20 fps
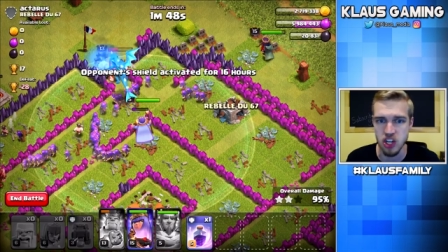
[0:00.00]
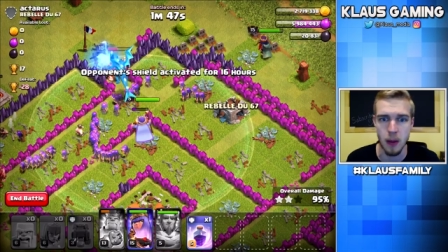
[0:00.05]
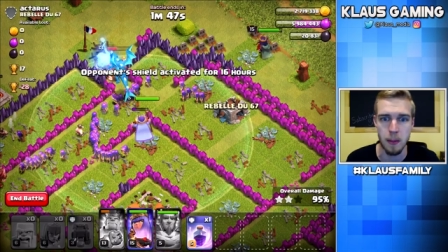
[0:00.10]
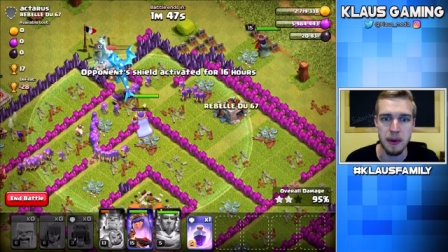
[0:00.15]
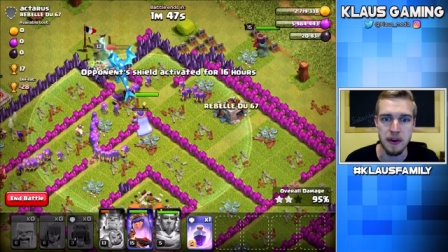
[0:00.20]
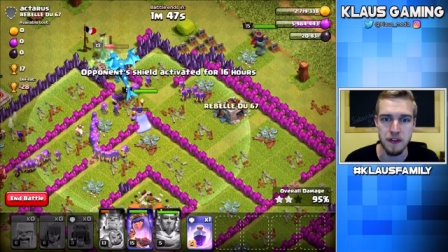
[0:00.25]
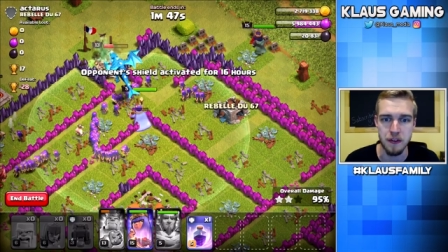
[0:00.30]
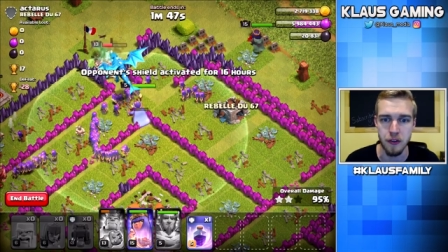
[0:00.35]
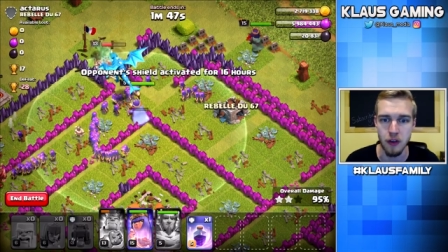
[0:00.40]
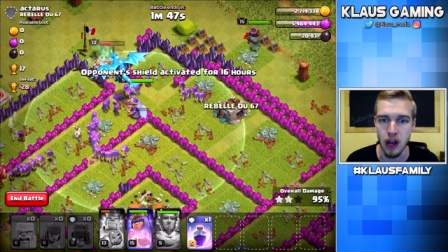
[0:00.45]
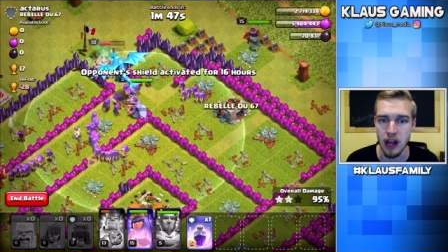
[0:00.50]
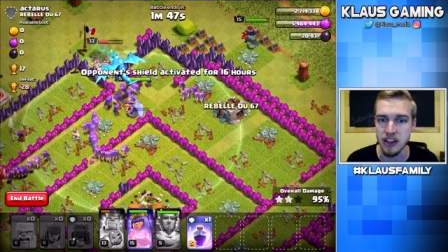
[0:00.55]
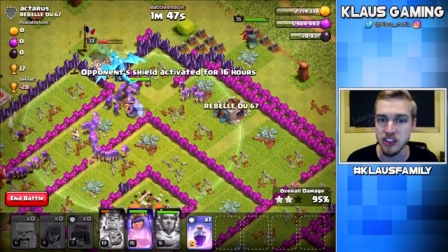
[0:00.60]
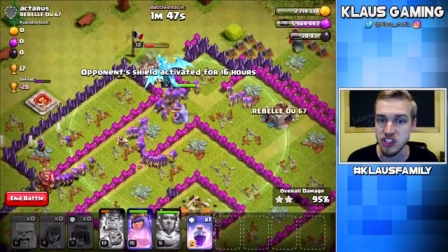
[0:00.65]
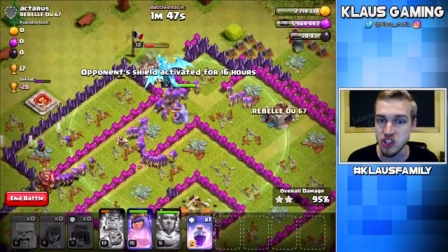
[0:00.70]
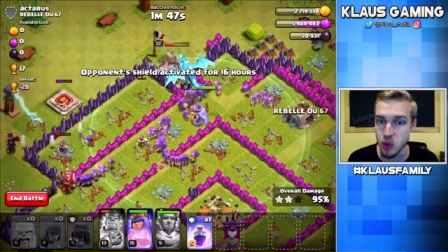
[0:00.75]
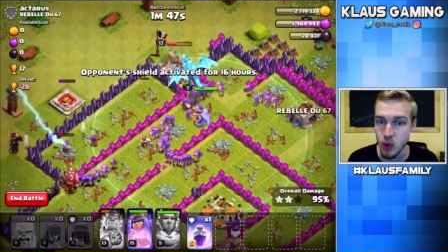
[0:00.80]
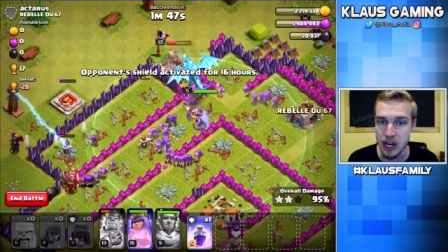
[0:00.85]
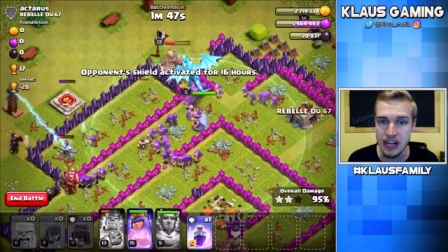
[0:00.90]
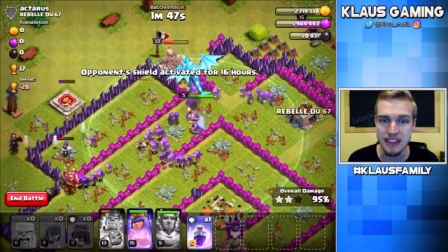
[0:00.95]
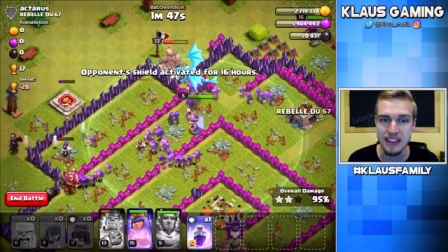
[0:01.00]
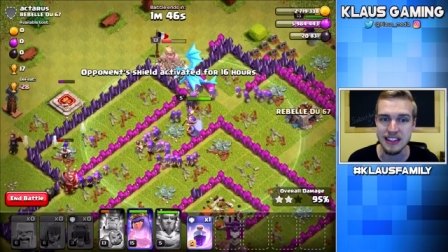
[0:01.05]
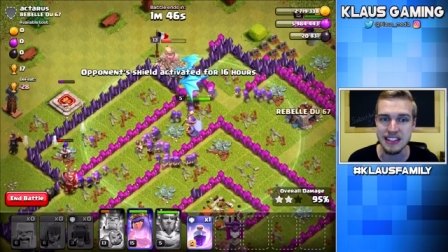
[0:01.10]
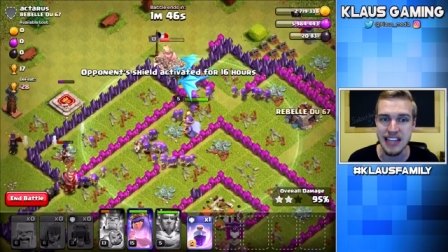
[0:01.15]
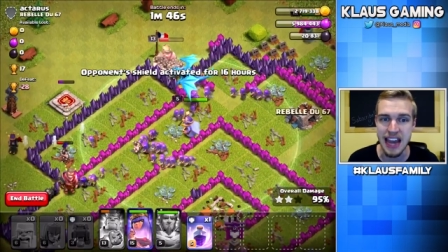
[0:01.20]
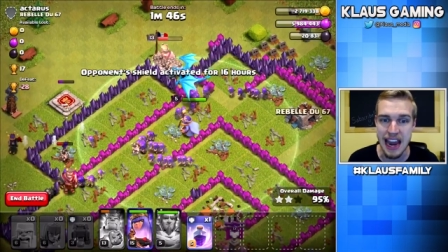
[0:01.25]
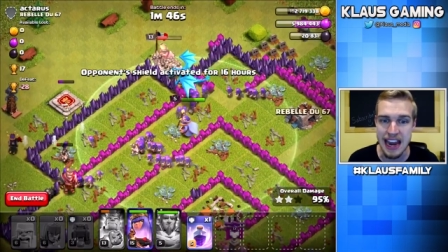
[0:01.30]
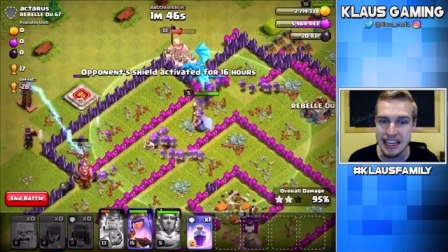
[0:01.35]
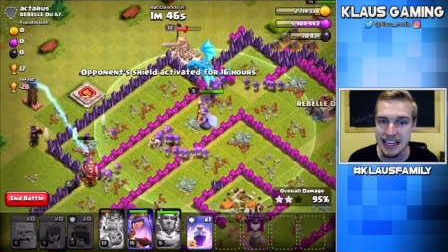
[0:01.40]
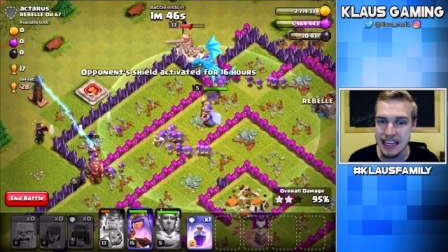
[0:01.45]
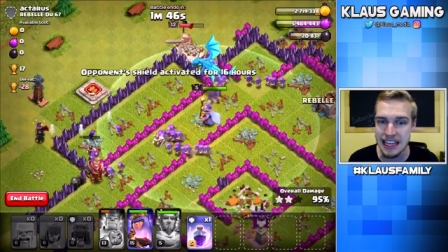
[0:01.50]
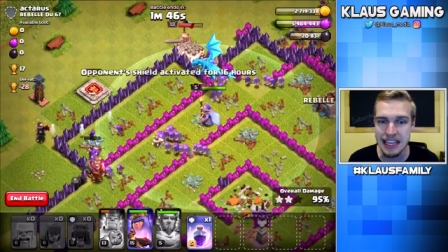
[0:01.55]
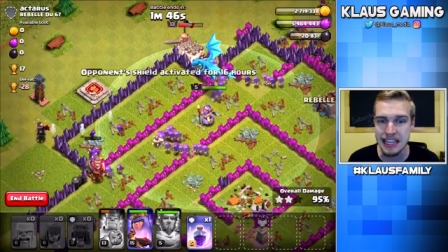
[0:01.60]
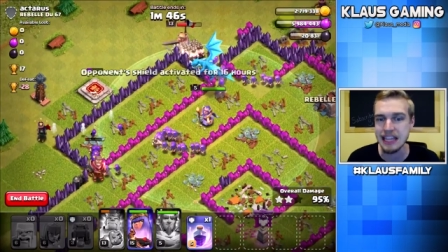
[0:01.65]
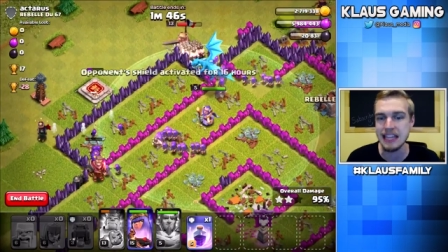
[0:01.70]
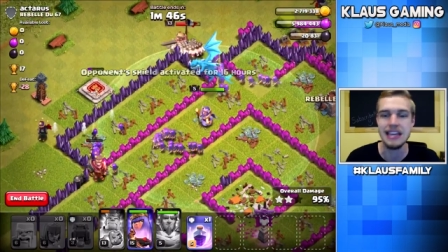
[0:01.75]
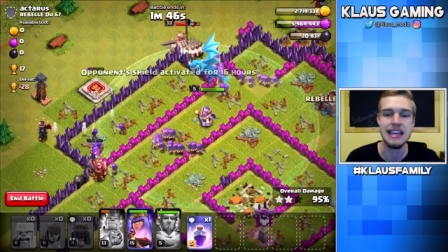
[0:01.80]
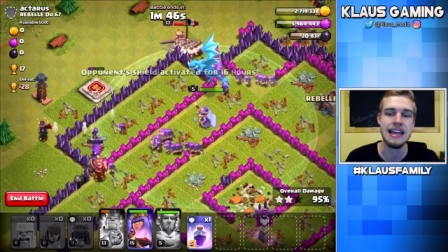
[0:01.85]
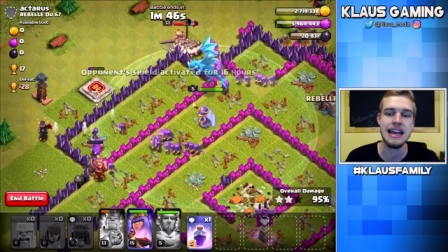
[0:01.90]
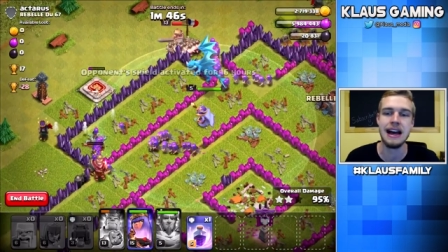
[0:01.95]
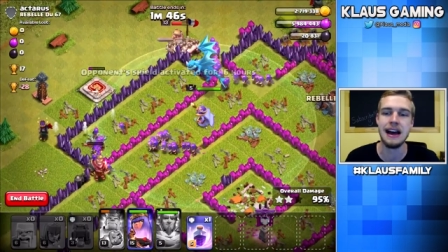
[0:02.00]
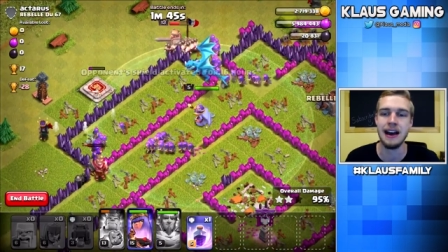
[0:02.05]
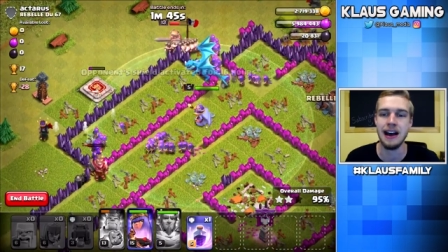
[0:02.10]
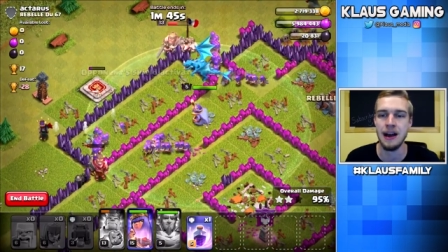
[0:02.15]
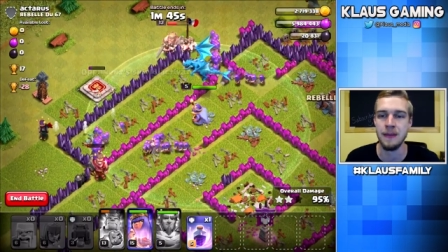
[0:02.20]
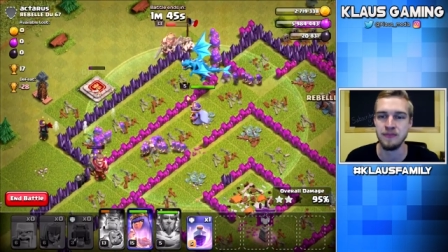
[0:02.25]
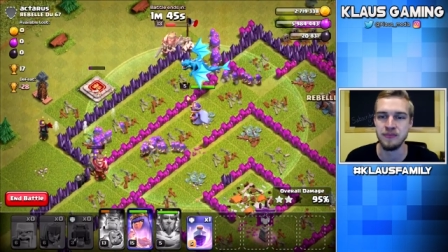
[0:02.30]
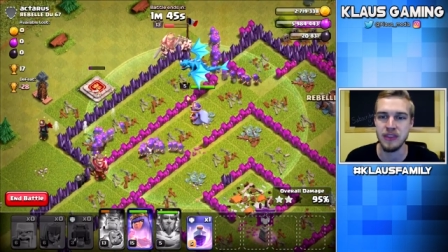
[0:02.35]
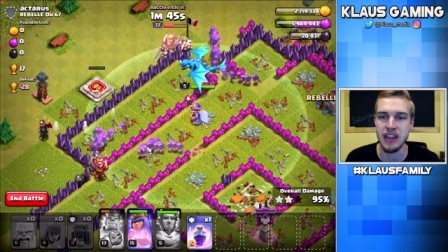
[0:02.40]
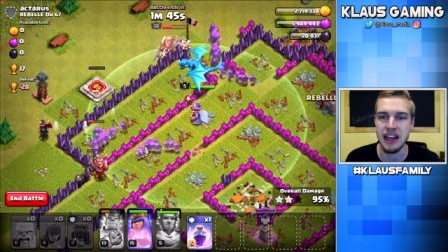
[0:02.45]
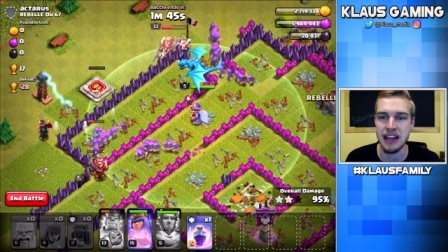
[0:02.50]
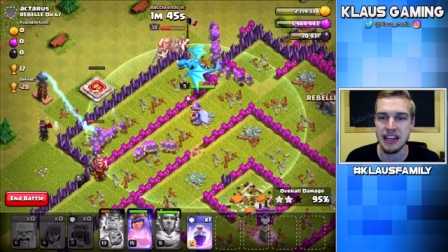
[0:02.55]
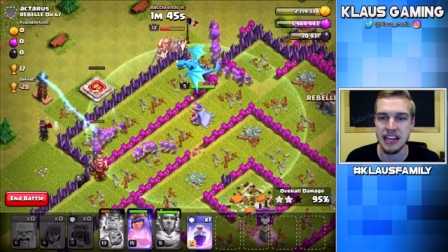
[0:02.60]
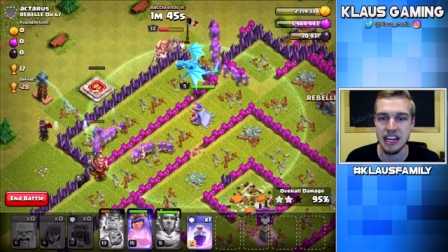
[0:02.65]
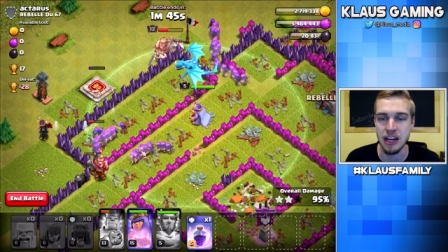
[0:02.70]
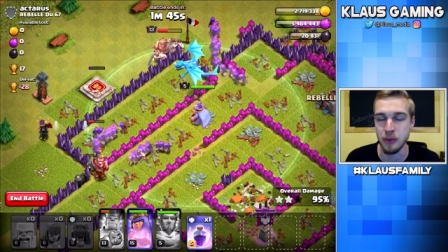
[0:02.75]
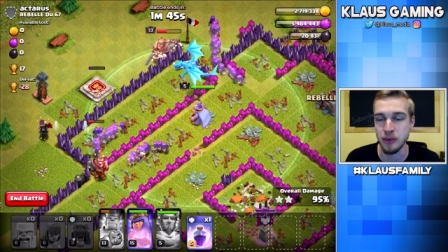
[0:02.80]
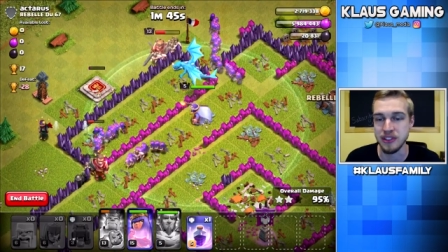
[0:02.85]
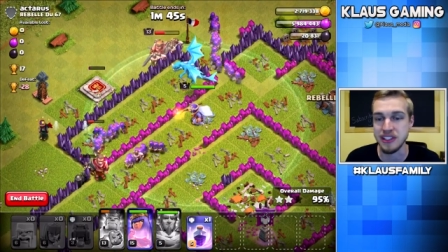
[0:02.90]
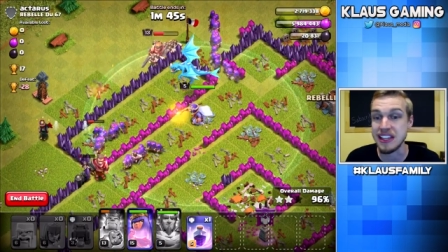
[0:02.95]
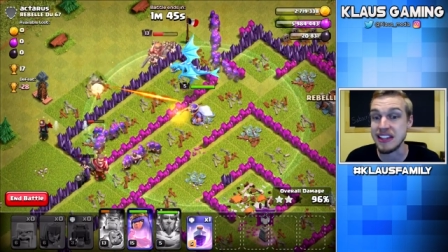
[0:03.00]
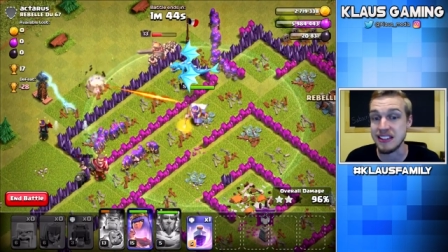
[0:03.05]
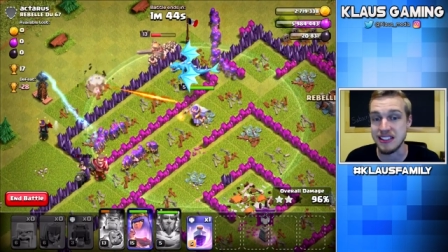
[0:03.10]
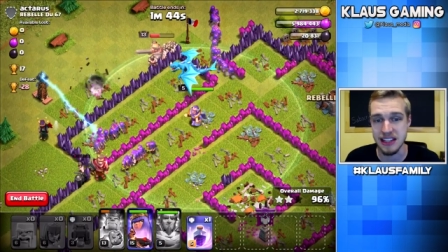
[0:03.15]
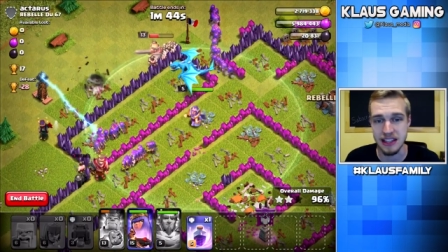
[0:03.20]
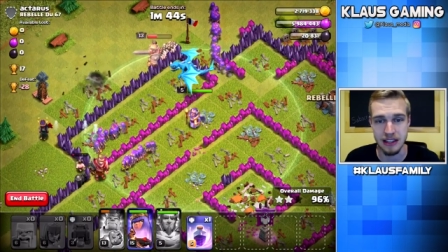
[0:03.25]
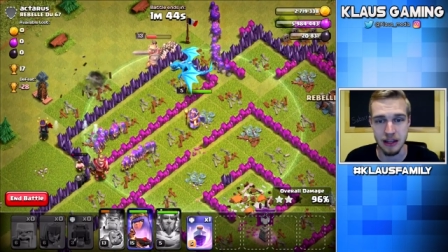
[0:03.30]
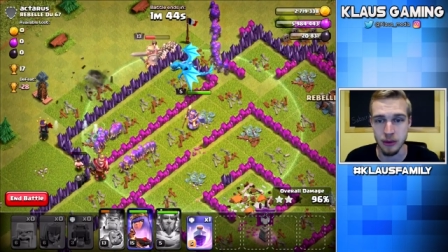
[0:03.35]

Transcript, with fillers: up in front doing the tanking, um, I, it was easy.